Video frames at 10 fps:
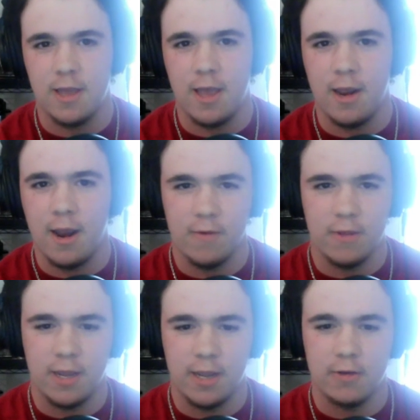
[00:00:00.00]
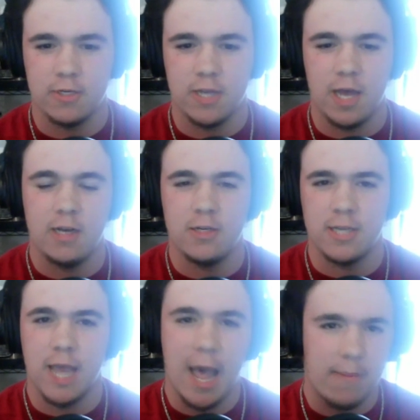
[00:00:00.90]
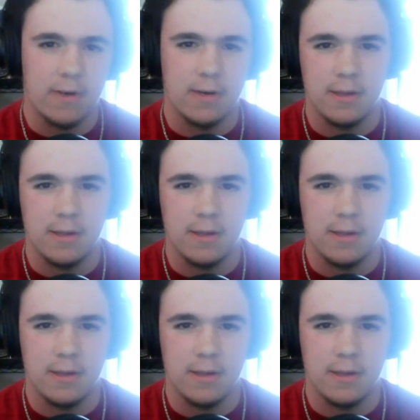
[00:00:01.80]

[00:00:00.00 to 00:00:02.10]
and everything else kind of just happened.